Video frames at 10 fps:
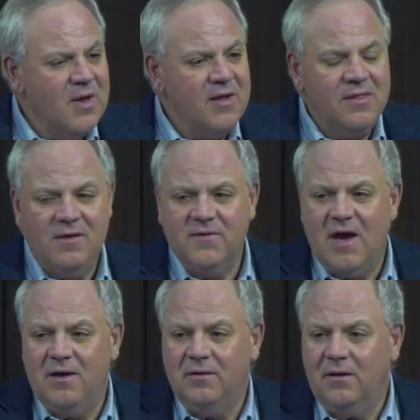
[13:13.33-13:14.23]
minute things
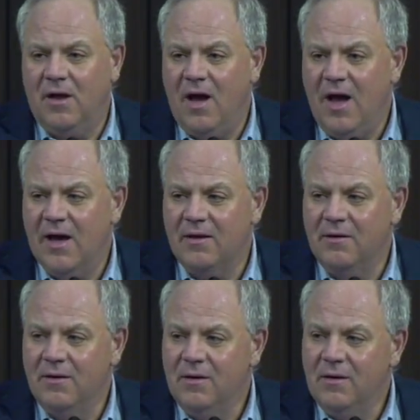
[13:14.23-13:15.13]
got a little
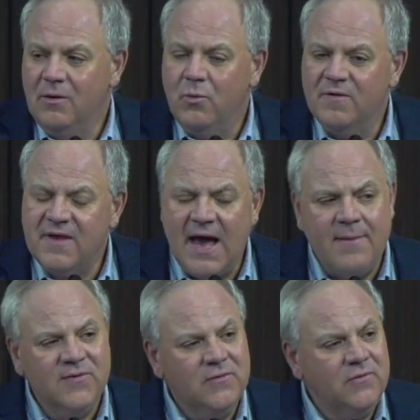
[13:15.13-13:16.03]
hot was
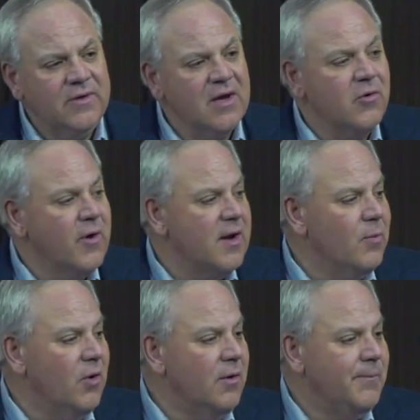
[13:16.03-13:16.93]
absolutely
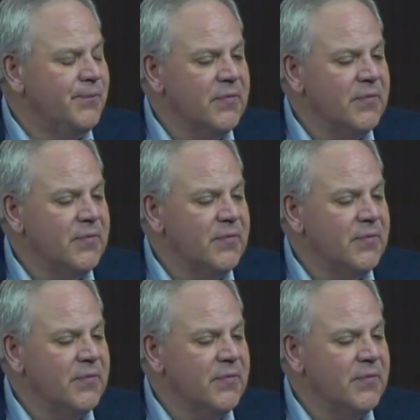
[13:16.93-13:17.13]
incredible.